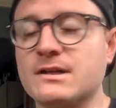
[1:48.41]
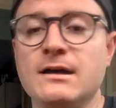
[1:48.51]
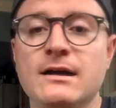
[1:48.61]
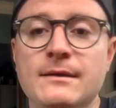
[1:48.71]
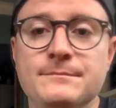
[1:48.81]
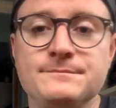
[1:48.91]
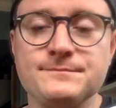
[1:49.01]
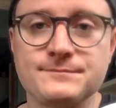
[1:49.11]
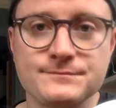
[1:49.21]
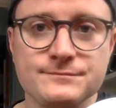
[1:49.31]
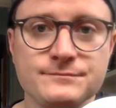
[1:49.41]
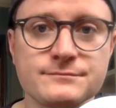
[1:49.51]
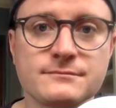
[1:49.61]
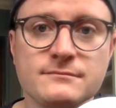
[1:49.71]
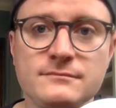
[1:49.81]
Um,
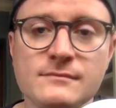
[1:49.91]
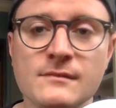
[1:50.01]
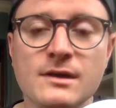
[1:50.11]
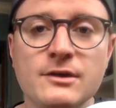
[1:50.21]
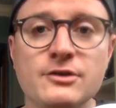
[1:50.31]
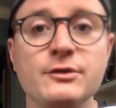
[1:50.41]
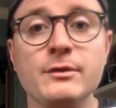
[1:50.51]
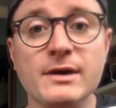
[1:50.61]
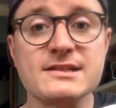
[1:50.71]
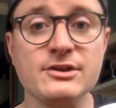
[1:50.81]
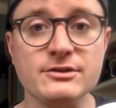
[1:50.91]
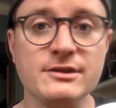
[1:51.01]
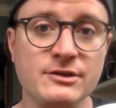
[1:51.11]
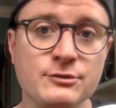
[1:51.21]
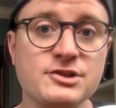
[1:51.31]
who he was and who,
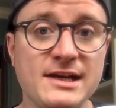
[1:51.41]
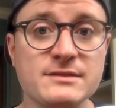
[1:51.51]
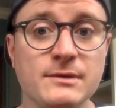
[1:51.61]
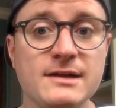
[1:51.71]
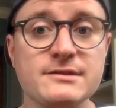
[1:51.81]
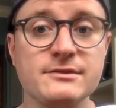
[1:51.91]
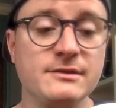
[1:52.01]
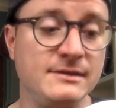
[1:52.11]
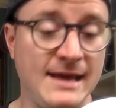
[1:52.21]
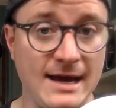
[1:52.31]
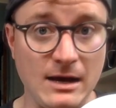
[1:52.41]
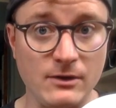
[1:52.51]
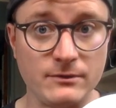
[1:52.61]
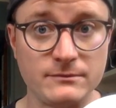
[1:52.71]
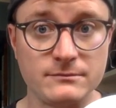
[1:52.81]
who Chase was
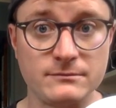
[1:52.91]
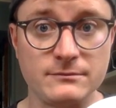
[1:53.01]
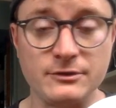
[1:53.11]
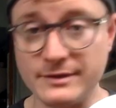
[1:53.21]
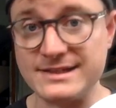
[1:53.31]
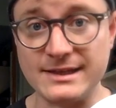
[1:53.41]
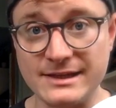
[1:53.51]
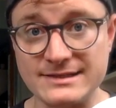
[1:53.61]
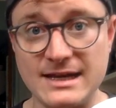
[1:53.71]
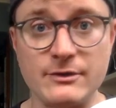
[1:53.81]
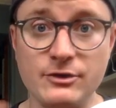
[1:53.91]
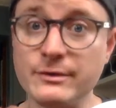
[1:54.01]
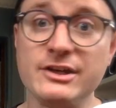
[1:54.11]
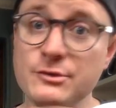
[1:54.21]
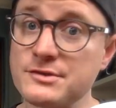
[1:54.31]
now, who he is now and who
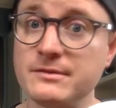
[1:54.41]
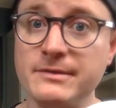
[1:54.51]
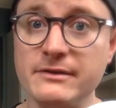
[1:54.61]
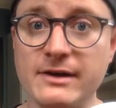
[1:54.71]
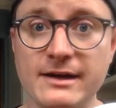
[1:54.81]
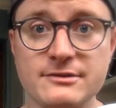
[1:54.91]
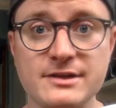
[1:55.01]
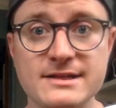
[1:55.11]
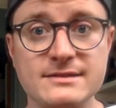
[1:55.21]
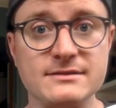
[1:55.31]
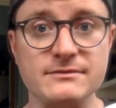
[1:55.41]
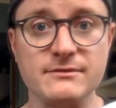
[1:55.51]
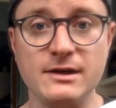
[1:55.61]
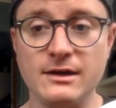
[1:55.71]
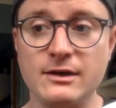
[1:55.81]
he used to be, right? Chase is
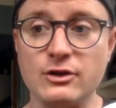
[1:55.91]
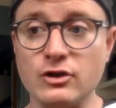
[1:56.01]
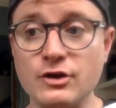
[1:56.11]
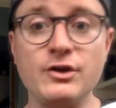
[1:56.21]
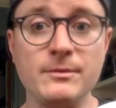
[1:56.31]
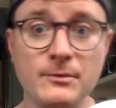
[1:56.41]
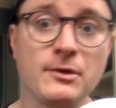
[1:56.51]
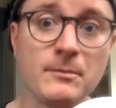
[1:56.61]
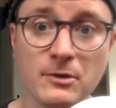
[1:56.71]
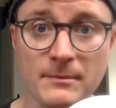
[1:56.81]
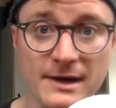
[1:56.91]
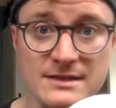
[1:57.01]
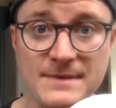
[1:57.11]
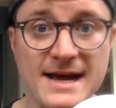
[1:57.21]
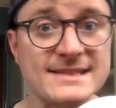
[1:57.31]
learning more and more about
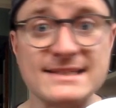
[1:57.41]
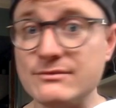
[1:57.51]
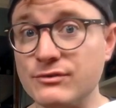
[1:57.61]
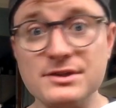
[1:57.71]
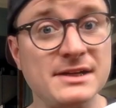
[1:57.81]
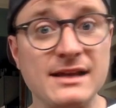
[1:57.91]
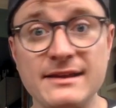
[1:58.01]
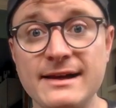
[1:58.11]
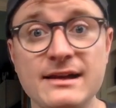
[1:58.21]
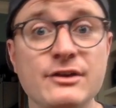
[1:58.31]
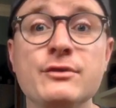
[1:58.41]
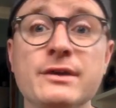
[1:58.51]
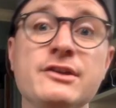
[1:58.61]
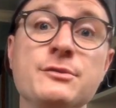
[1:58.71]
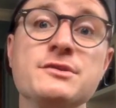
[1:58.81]
his past and really not liking who
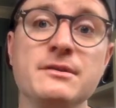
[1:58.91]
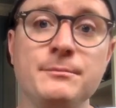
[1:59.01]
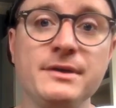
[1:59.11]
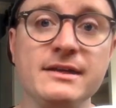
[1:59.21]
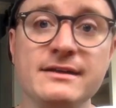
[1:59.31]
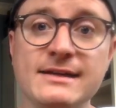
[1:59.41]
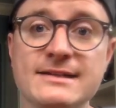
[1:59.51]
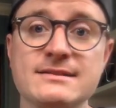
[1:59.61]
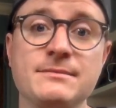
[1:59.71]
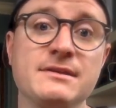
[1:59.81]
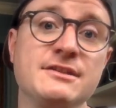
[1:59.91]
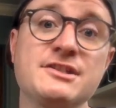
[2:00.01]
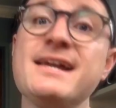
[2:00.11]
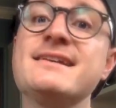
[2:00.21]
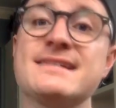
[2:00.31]
he used to be, and that's something that
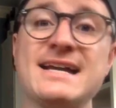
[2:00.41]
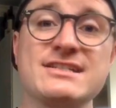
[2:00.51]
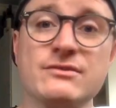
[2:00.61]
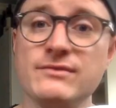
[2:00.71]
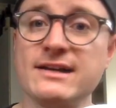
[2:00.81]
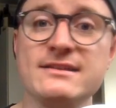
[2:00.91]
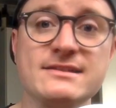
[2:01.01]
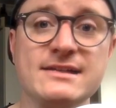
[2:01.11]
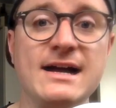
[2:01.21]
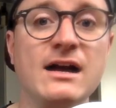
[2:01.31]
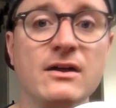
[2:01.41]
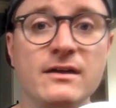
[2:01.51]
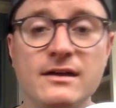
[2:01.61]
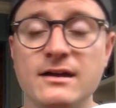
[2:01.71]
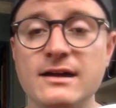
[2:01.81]
Chase has to reconcile
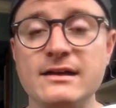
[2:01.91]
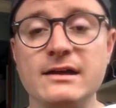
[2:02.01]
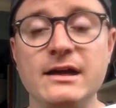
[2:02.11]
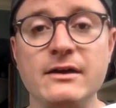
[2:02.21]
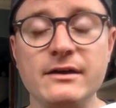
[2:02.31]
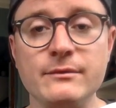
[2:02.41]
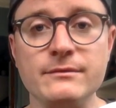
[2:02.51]
and carry